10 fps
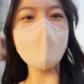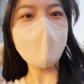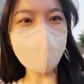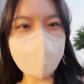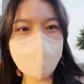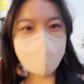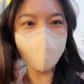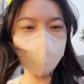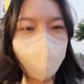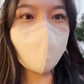I just
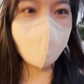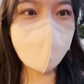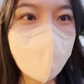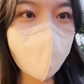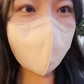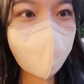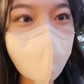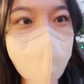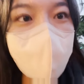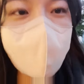got my
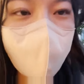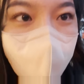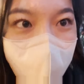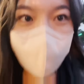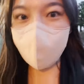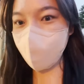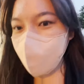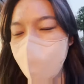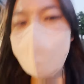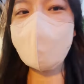eyelashes done. Can you
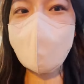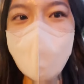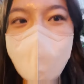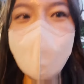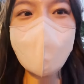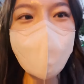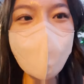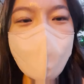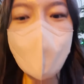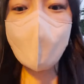guys tell?
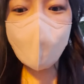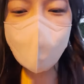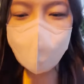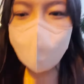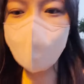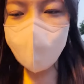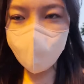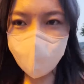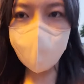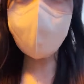I did like
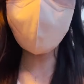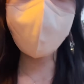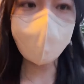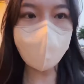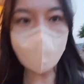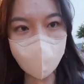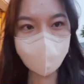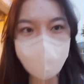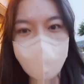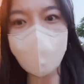a black
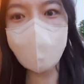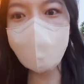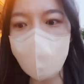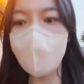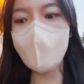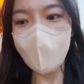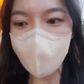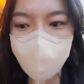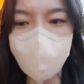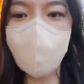tint,
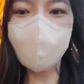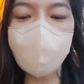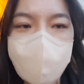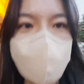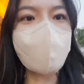which means